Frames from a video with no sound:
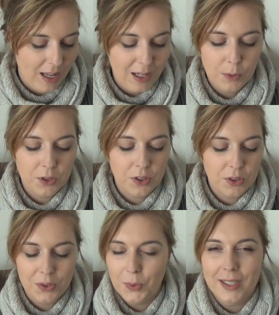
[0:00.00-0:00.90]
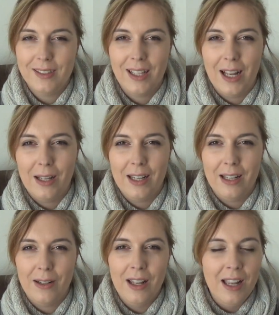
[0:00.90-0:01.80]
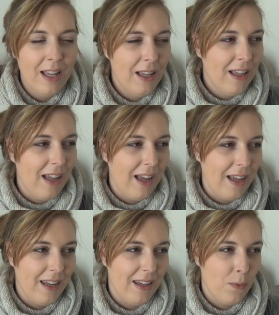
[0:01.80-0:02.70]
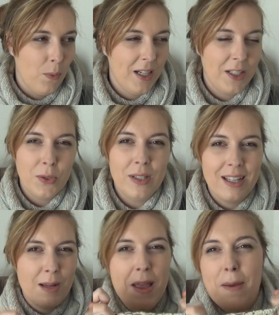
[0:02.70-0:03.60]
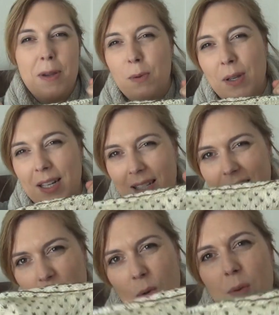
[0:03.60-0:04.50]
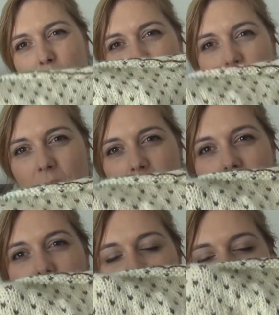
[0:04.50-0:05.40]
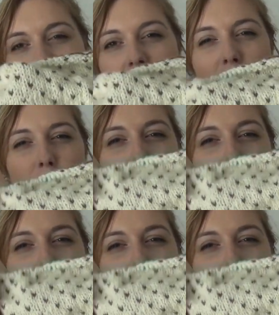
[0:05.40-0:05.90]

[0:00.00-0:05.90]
will just do it. When I do it, I'm happy with it, so I will just take the time